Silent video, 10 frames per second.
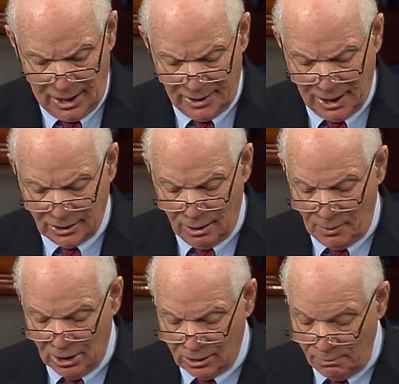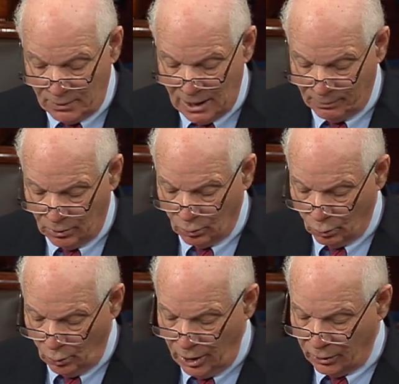and that the American people
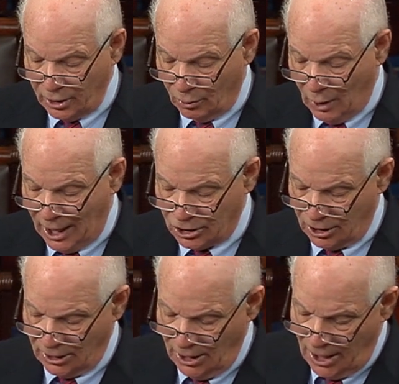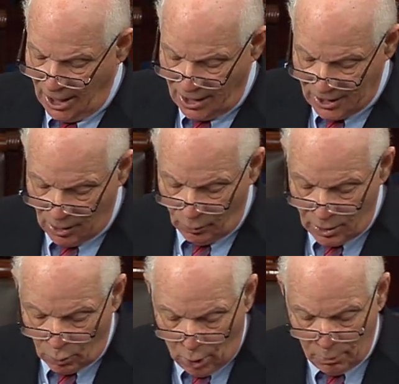really are watching and that we
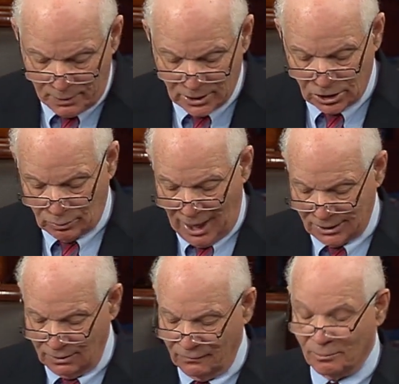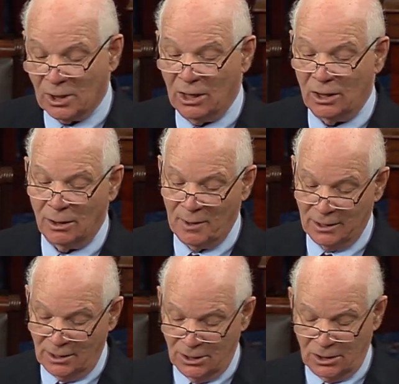won't be distracted from caring
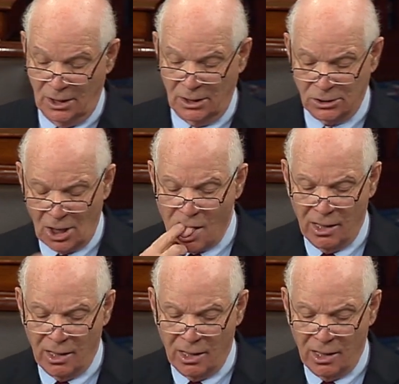about these things.